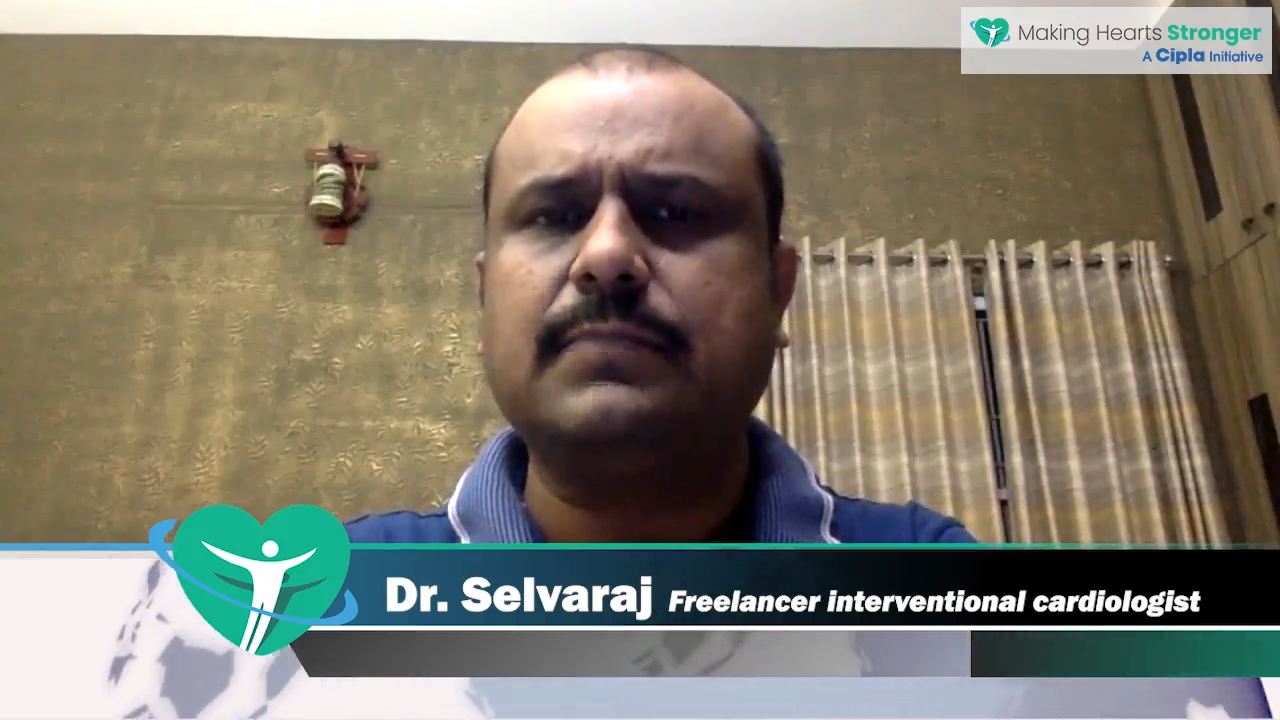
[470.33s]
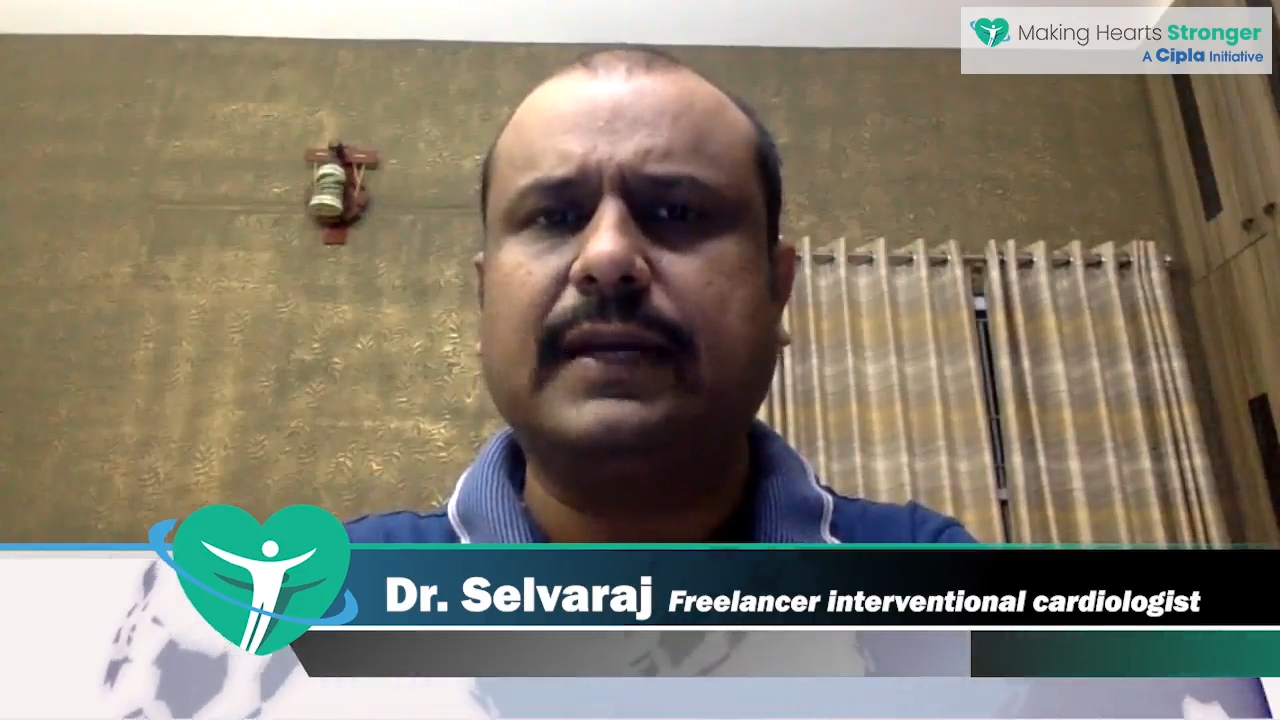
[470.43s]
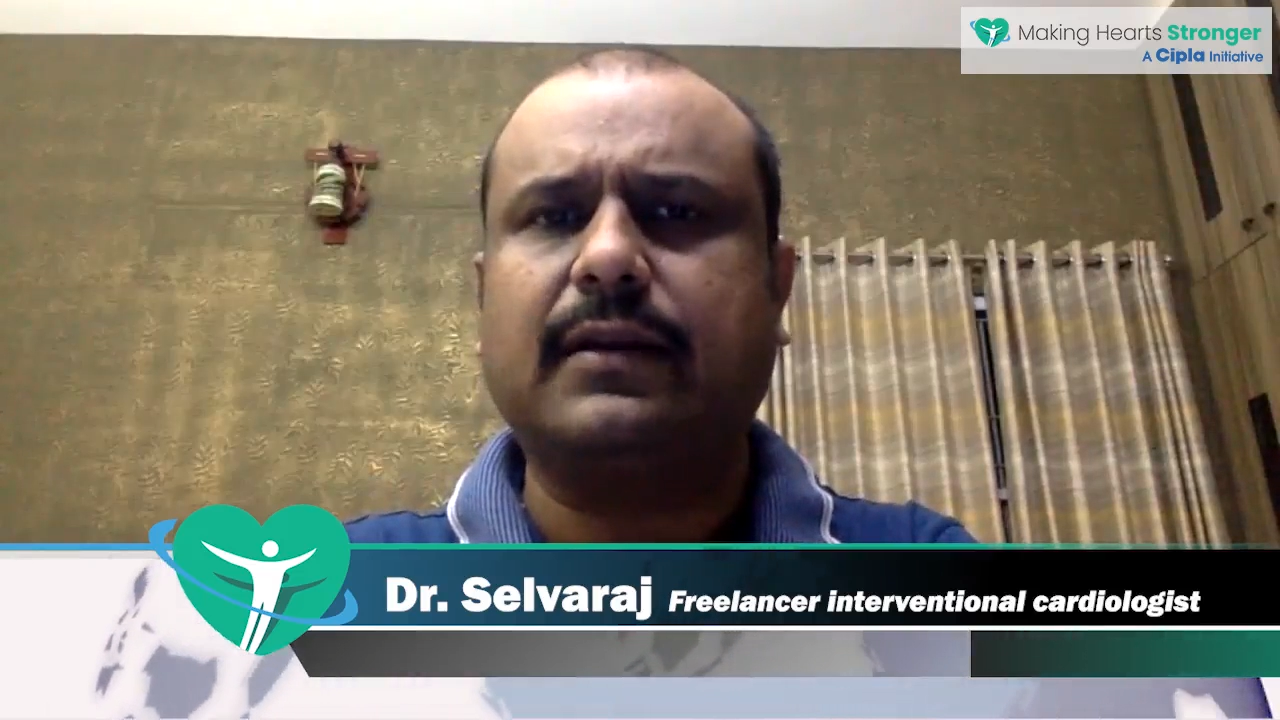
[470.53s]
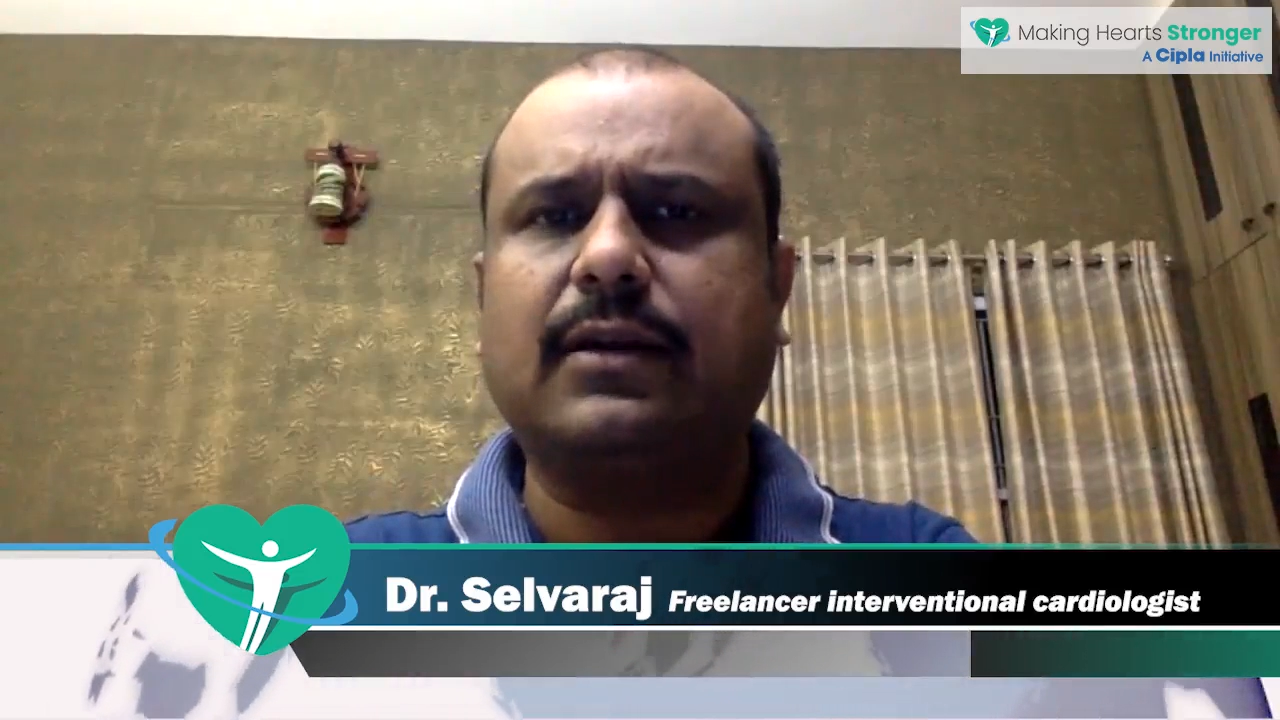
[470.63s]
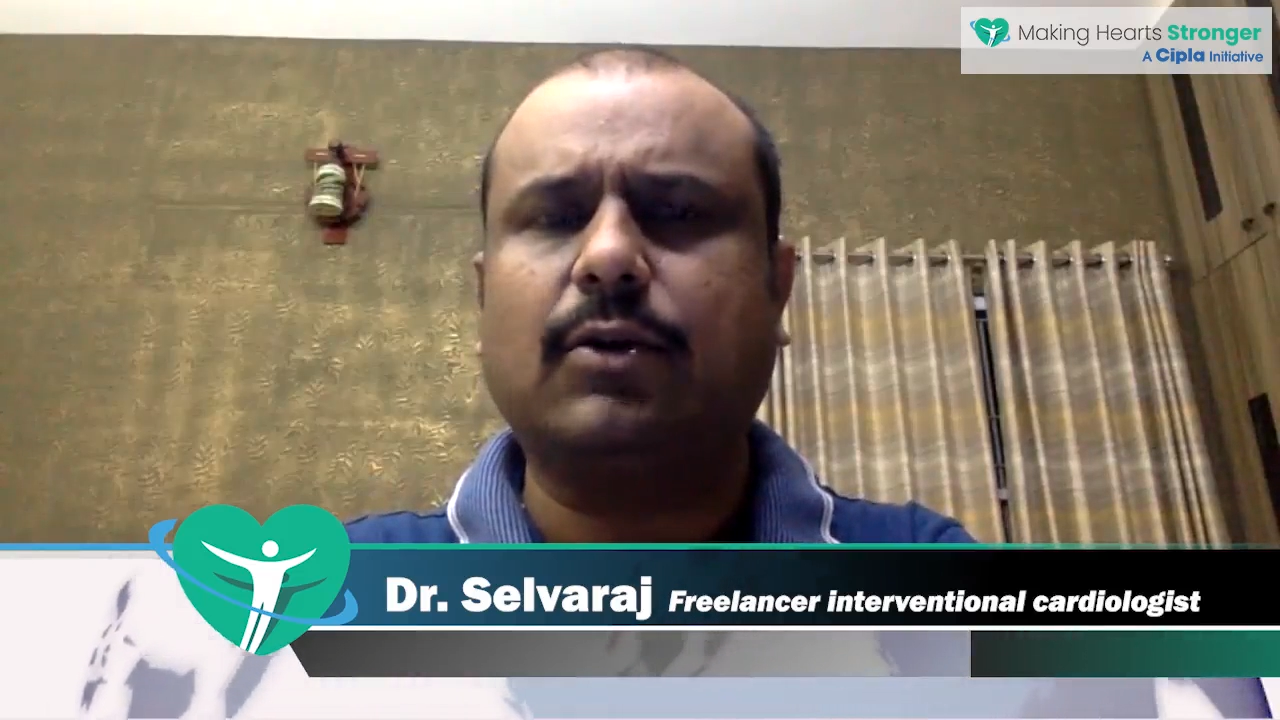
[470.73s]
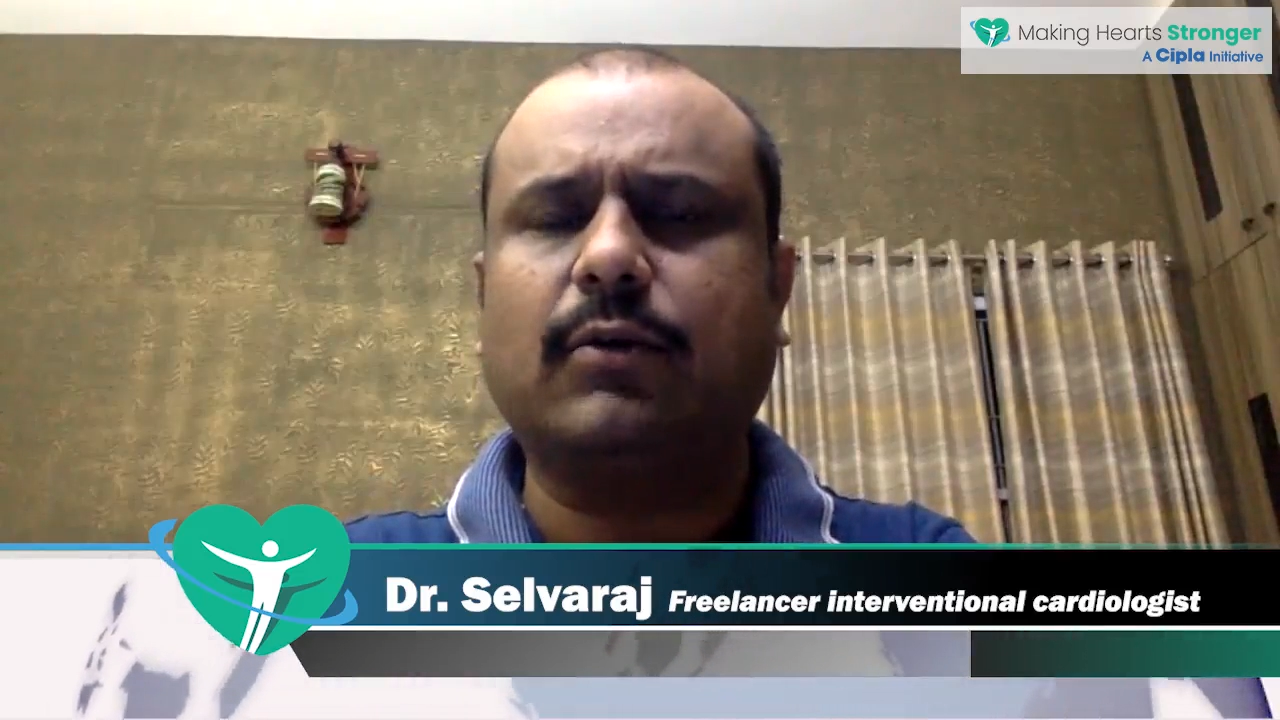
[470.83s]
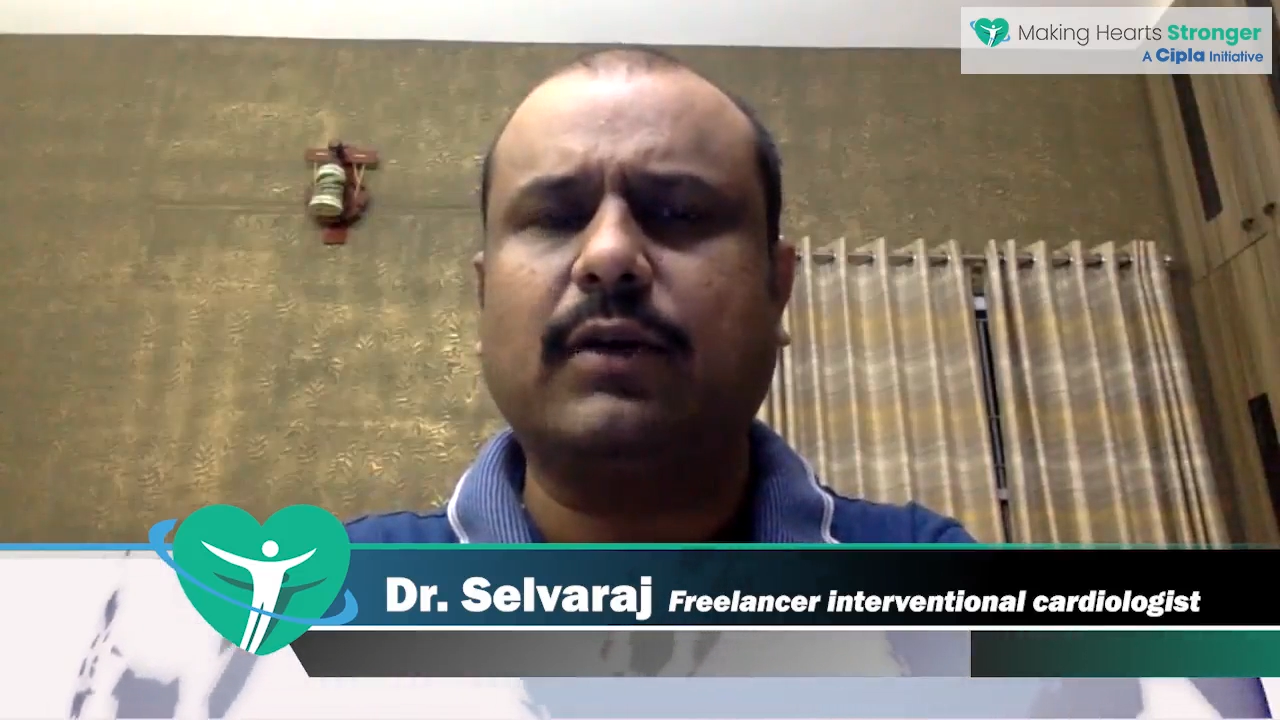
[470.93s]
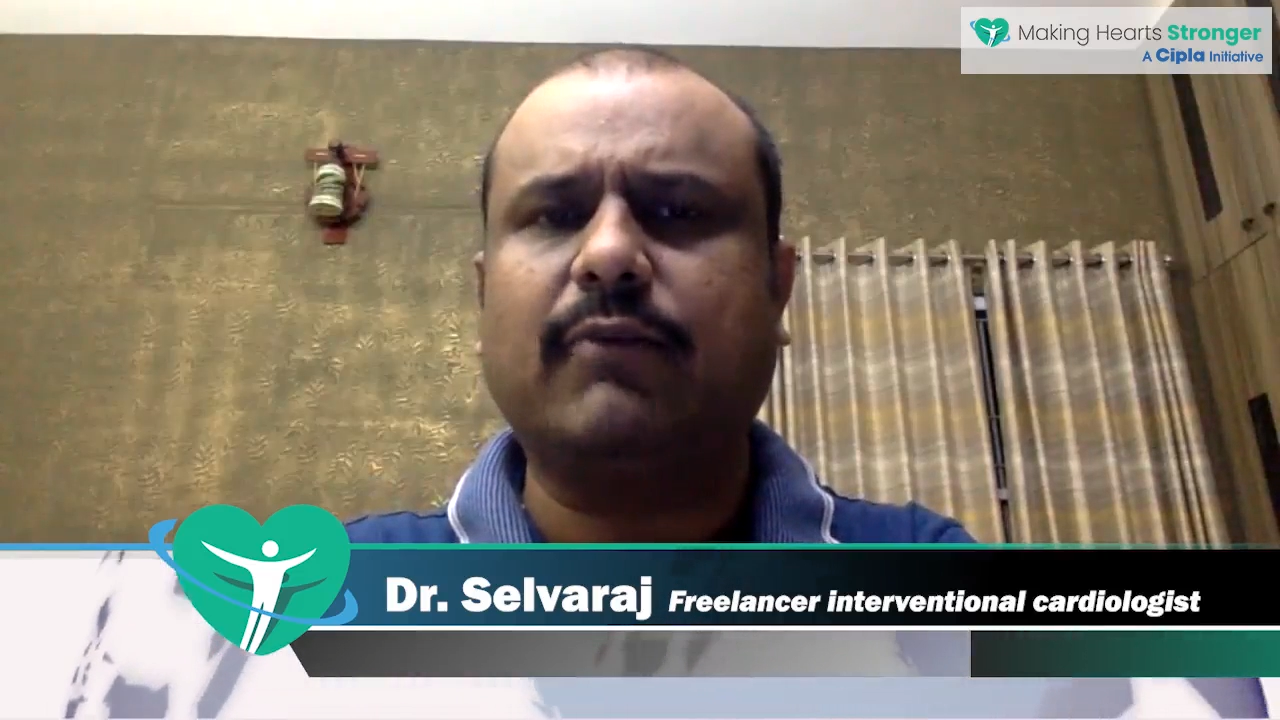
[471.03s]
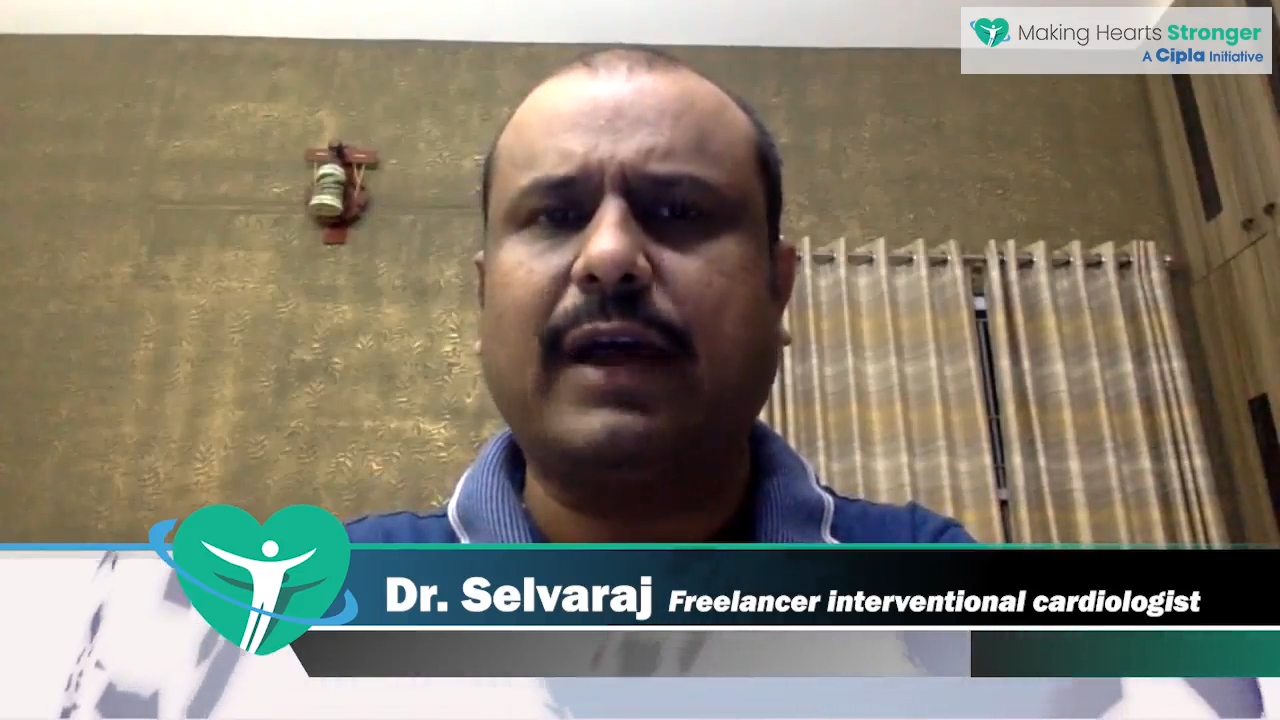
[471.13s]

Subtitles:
better control of